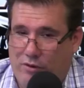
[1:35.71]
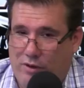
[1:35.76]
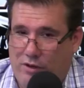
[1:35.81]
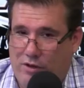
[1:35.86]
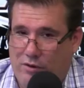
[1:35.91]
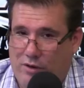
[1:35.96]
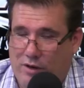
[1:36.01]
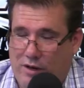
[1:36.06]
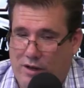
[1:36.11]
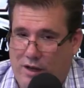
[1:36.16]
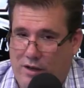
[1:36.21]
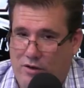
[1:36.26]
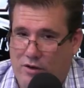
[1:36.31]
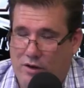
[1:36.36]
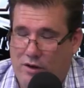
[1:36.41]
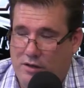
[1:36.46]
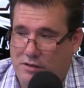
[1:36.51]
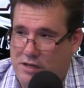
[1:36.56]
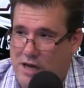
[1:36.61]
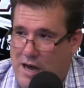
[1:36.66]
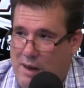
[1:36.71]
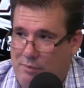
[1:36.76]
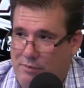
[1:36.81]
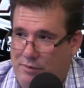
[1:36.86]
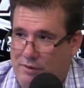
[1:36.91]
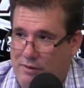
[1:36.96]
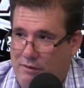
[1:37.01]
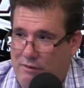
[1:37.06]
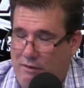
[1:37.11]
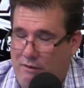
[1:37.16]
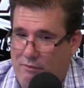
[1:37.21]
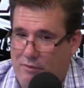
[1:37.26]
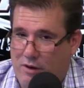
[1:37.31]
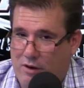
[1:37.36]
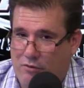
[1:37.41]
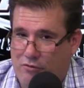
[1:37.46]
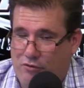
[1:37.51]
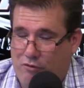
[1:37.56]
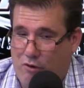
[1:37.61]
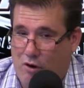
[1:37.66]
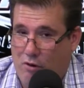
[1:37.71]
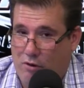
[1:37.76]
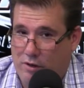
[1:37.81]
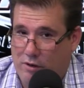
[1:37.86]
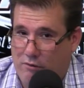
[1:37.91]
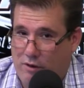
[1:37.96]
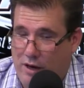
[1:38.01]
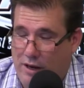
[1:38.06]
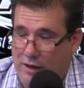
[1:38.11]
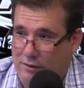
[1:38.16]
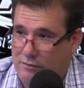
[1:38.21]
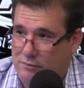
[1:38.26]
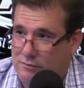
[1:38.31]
you could adopt, Sorokin, right?